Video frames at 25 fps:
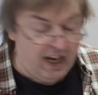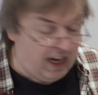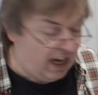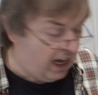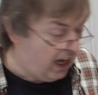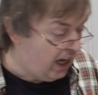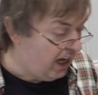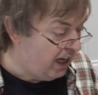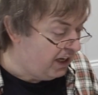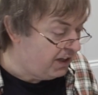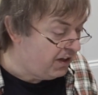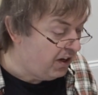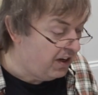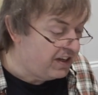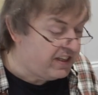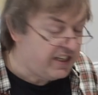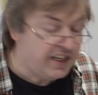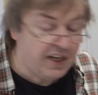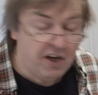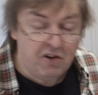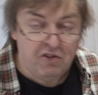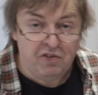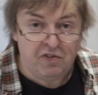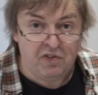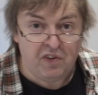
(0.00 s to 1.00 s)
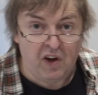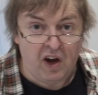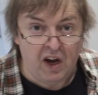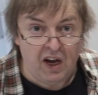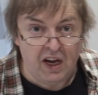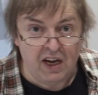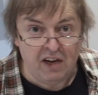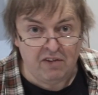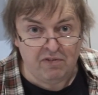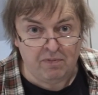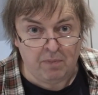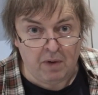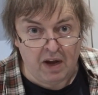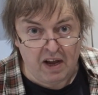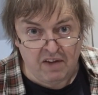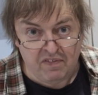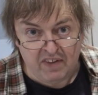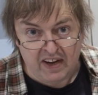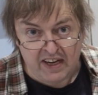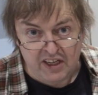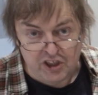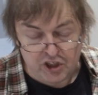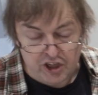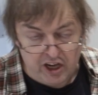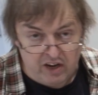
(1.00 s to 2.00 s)
1905 by
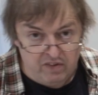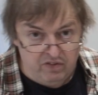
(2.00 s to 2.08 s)
F.H.